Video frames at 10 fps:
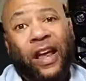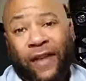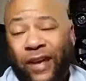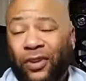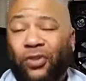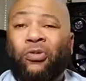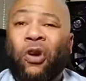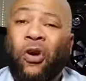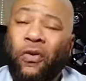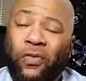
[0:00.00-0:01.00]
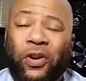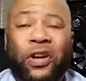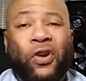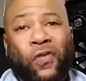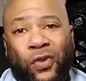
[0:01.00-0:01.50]
I had to do over
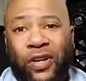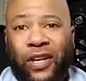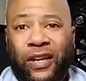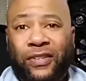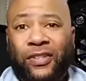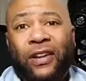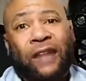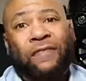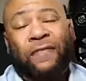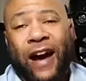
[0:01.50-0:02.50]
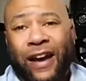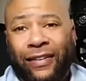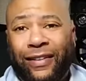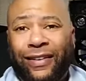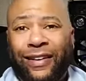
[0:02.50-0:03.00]
and over again till I
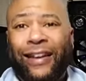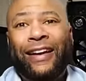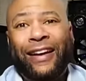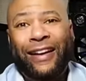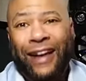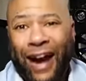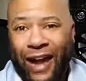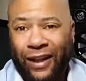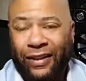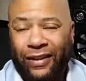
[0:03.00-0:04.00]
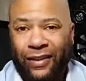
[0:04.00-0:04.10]
finally got it.